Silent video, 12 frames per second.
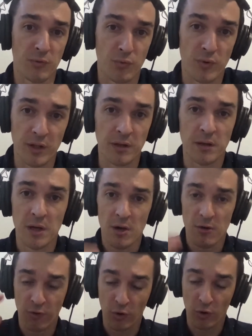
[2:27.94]
It's really
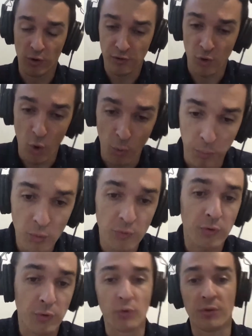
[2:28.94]
focusing on the
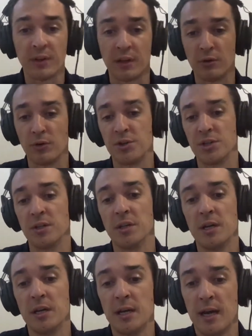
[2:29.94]
open source technology
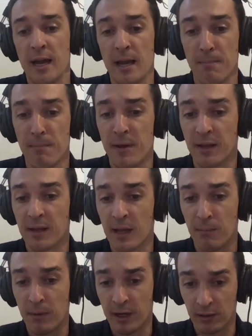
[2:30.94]
and
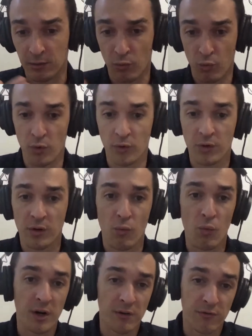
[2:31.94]
make AirByte work,
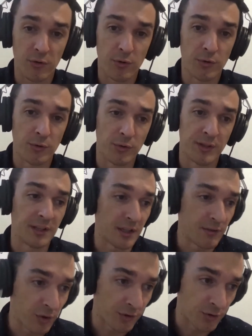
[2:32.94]
whatever your
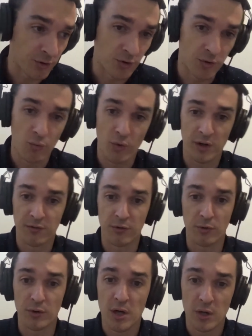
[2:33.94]
data infrastructure,
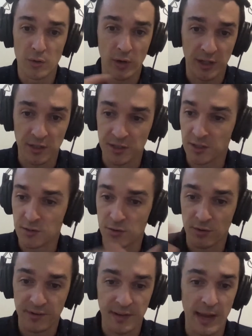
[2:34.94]
whatever your
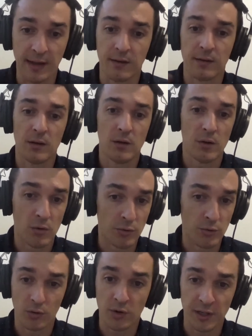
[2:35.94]
architecture stack,
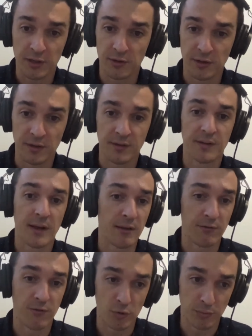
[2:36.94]
your connector needs
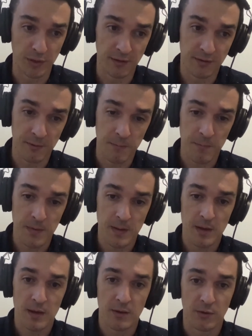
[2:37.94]
and volume needs.
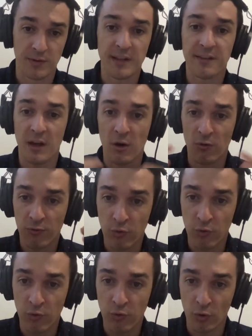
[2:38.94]
So that's our
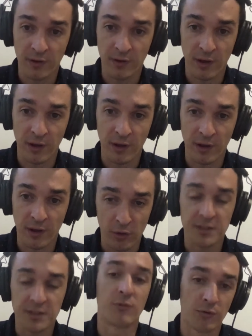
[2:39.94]
focus, our entire
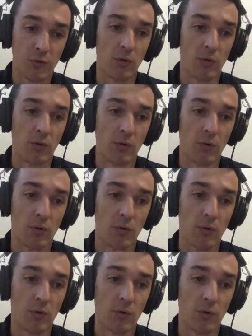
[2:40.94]
focus for
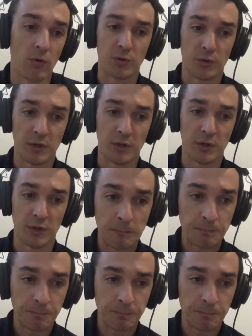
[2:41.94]
uh, 2021.